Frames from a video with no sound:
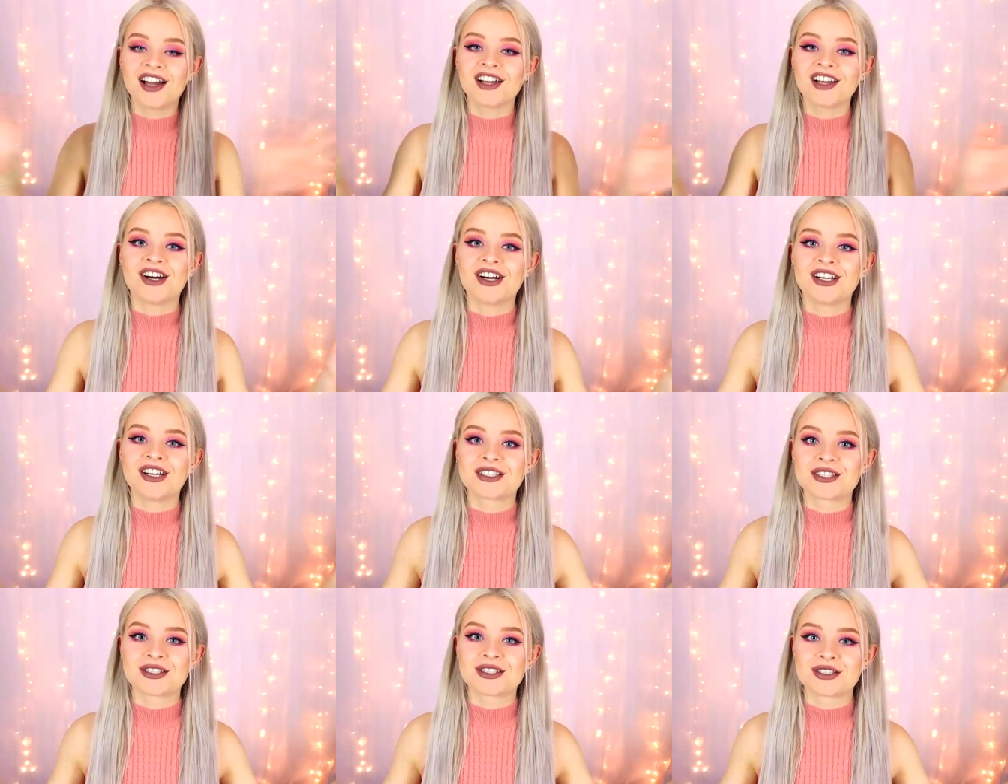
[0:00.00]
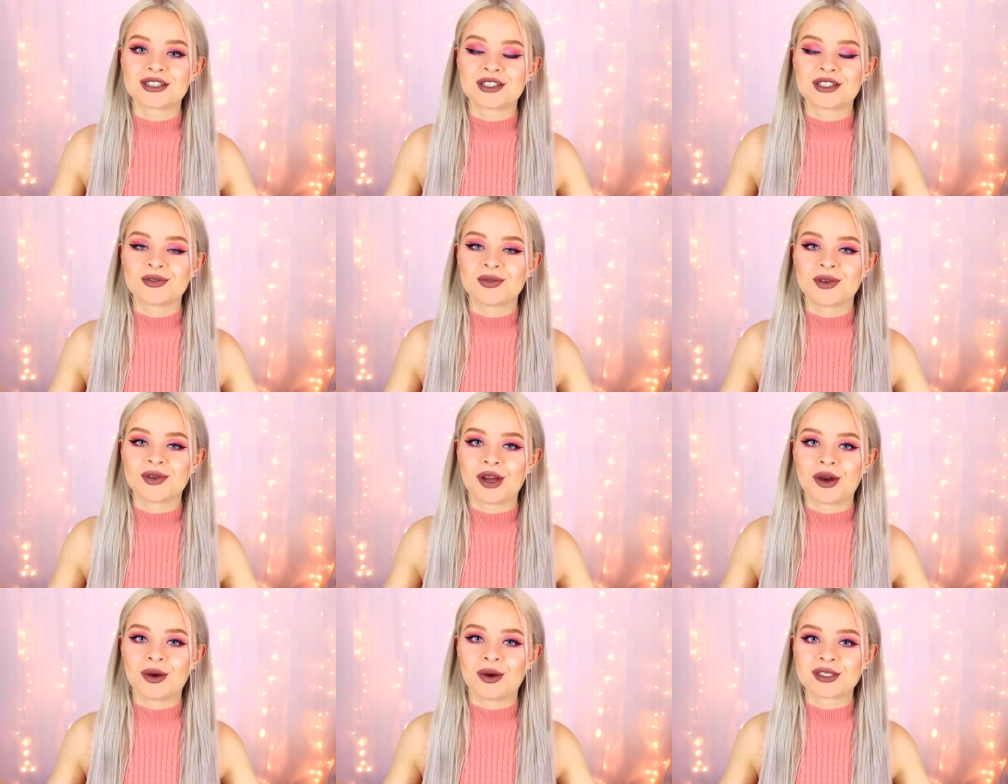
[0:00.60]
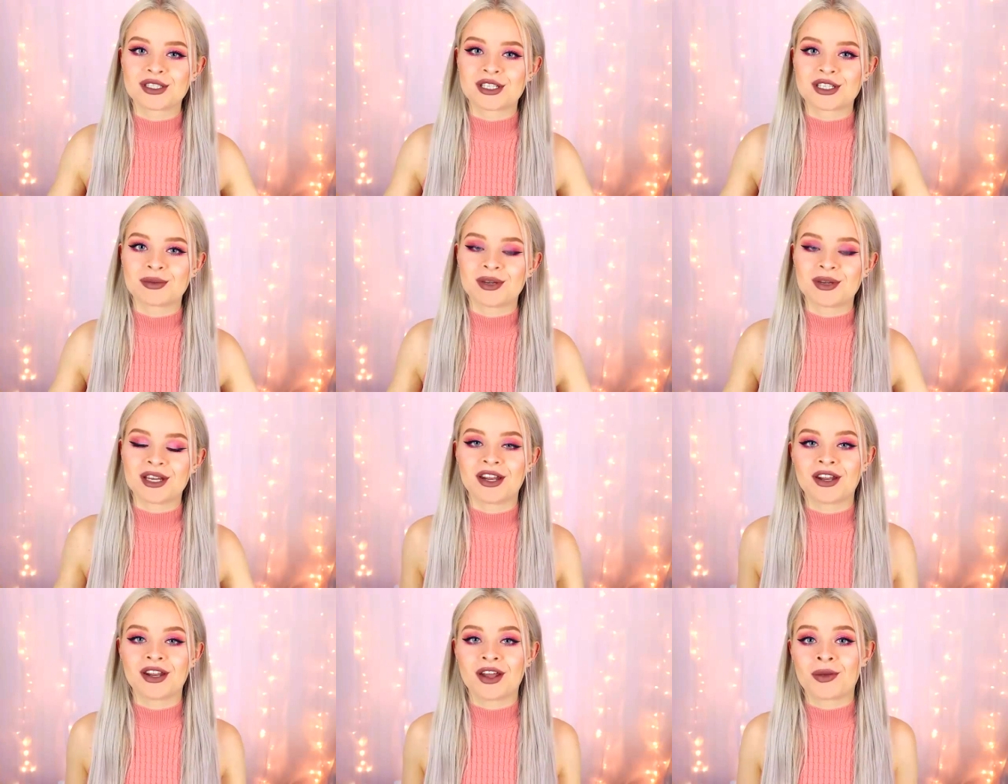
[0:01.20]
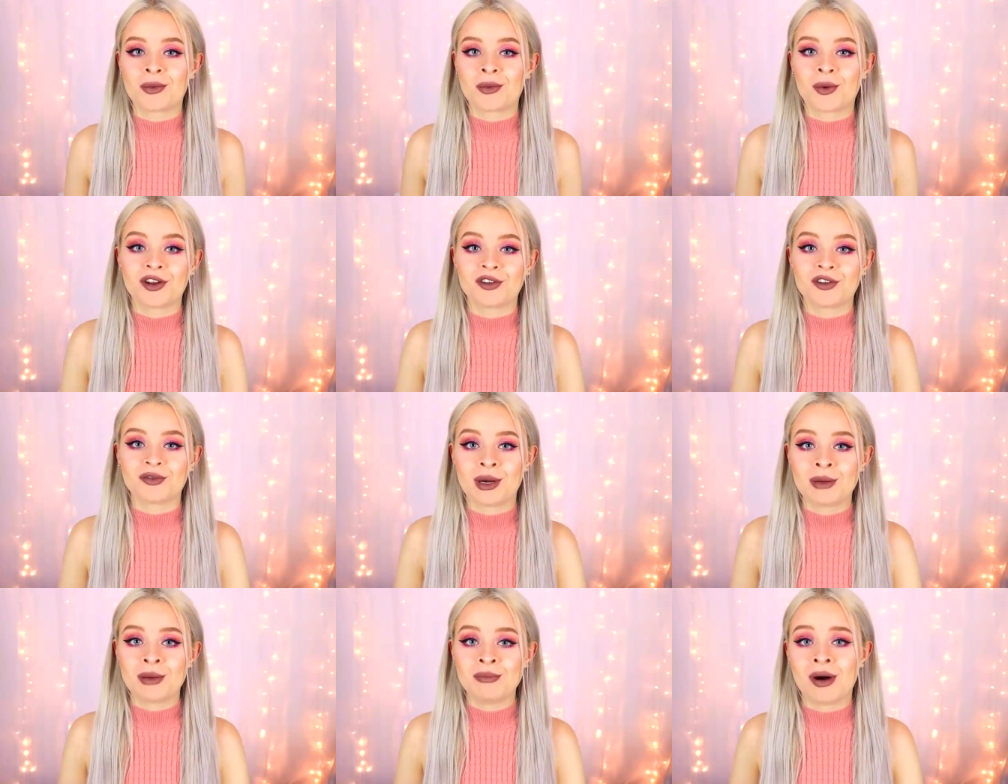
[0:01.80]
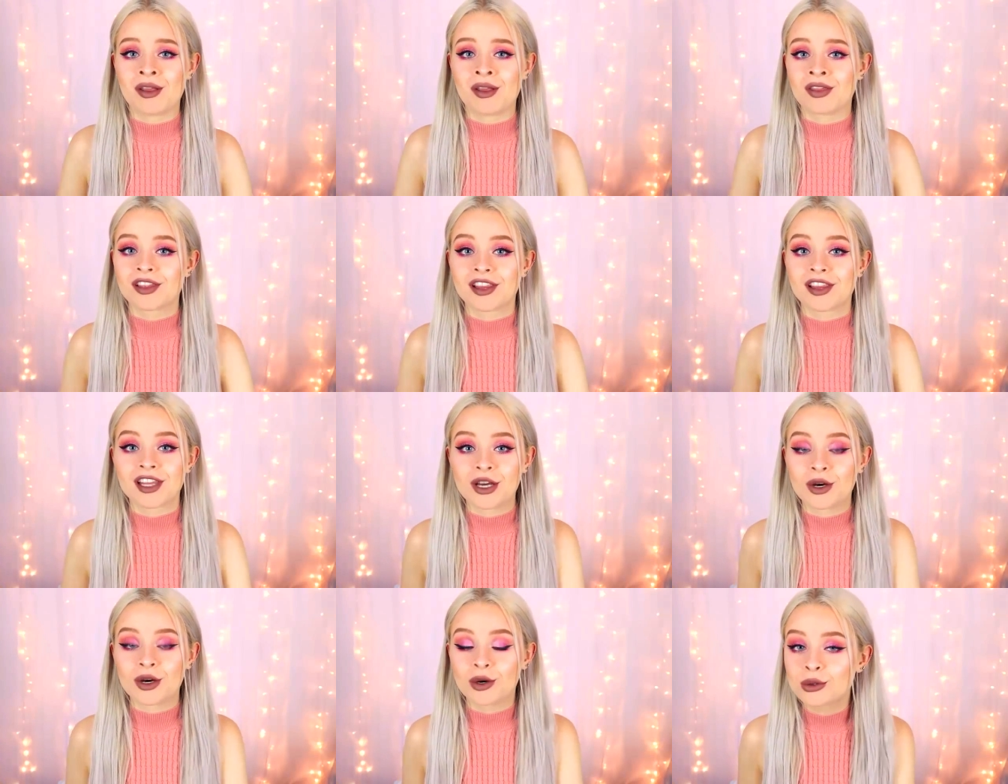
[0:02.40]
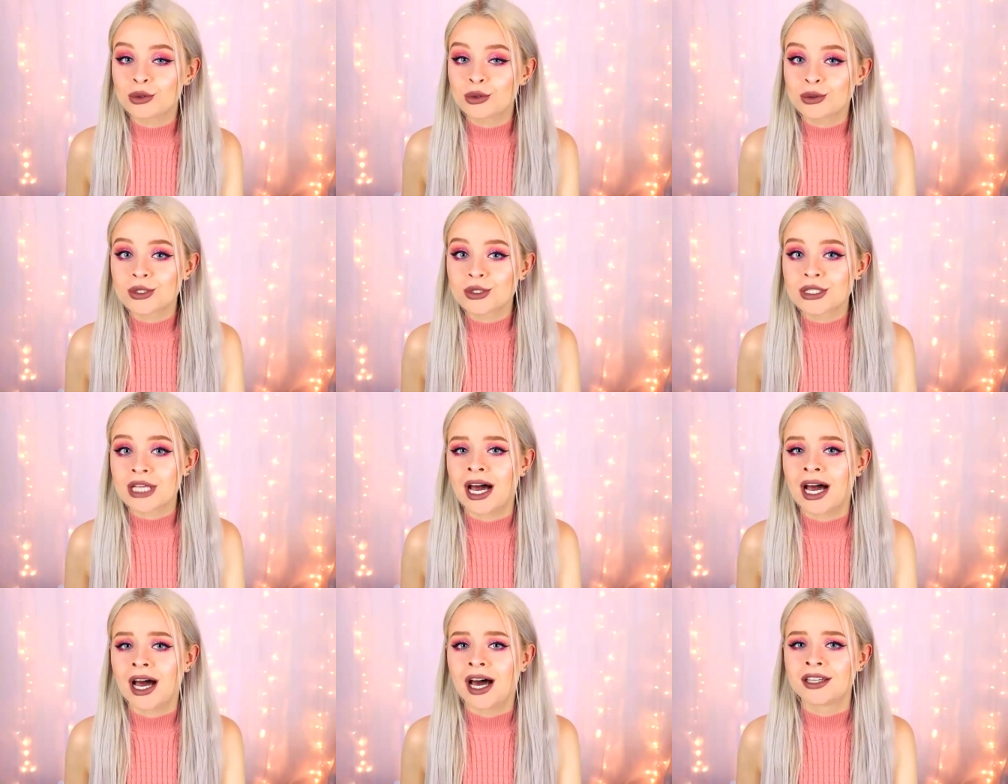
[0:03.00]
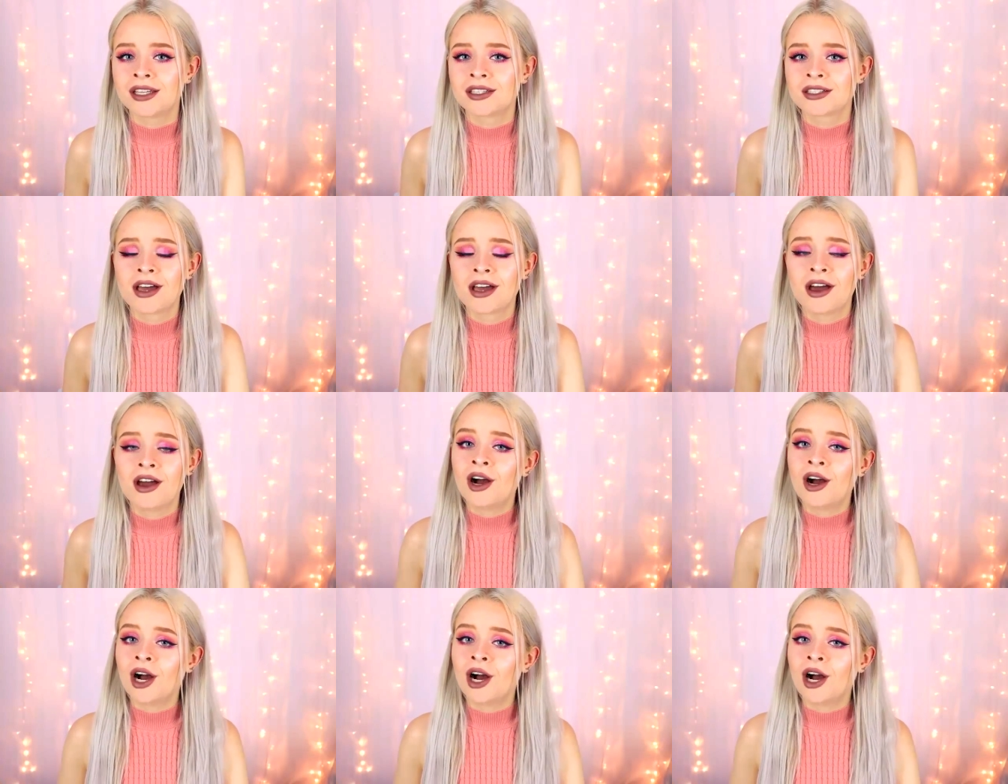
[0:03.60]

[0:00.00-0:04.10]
Hi guys, so this video is going to be another one of my monthly hauls and